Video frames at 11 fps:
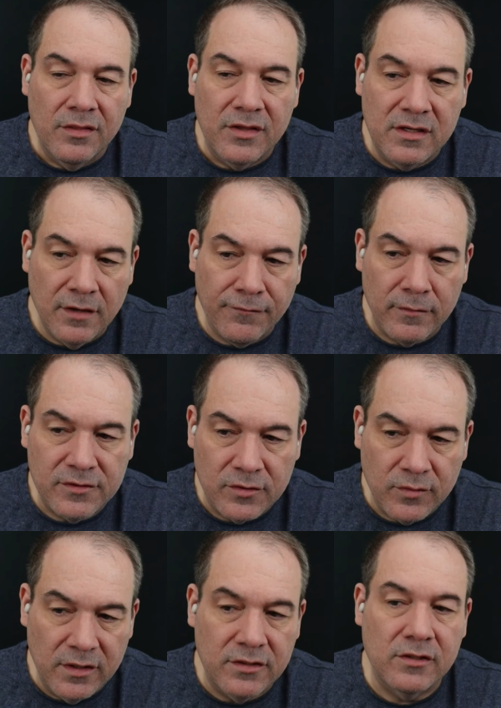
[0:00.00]
The difference
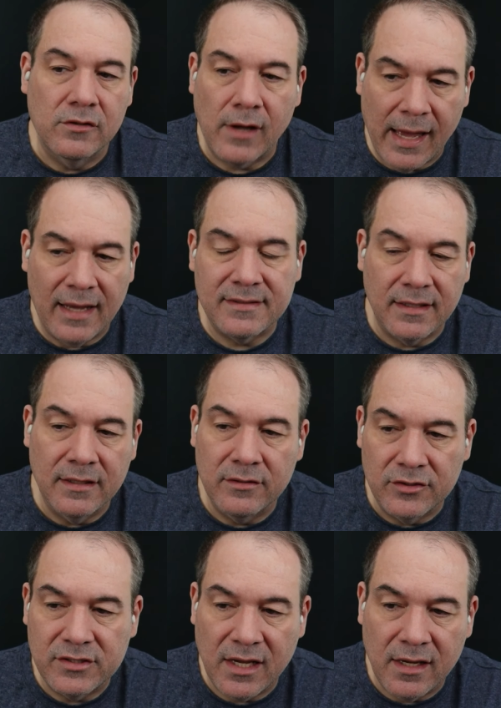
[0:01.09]
between the two, as I
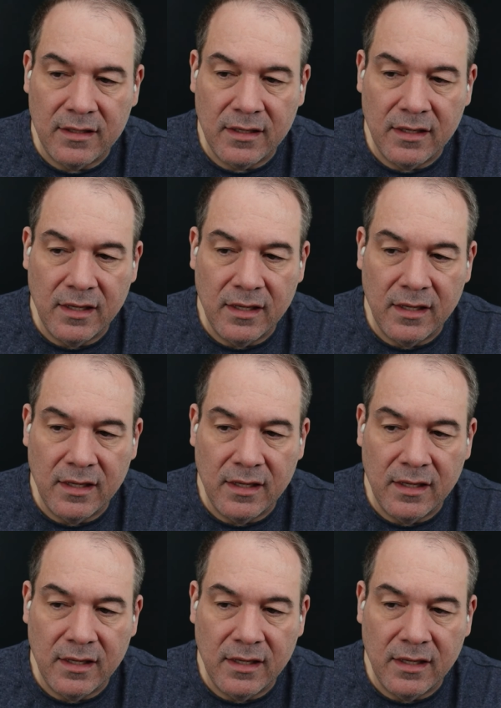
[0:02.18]
understand it,